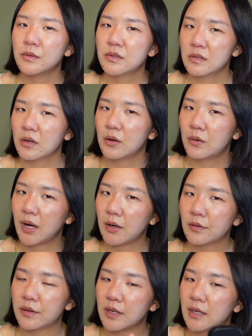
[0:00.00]
so
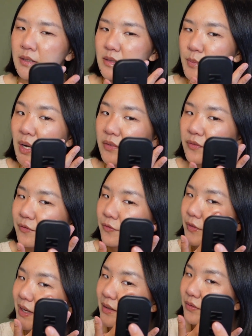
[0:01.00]
healthy. It's my
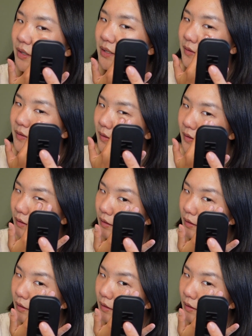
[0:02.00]
favorite